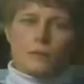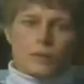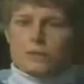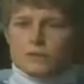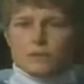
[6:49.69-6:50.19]

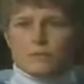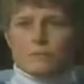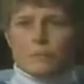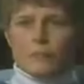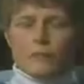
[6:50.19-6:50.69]
question
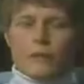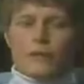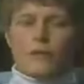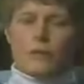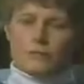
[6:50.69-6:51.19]

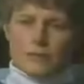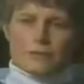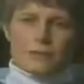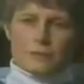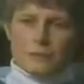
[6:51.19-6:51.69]
that you have
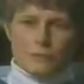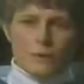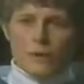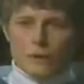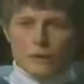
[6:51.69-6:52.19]
done something
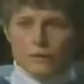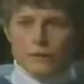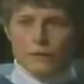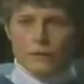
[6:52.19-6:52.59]
wrong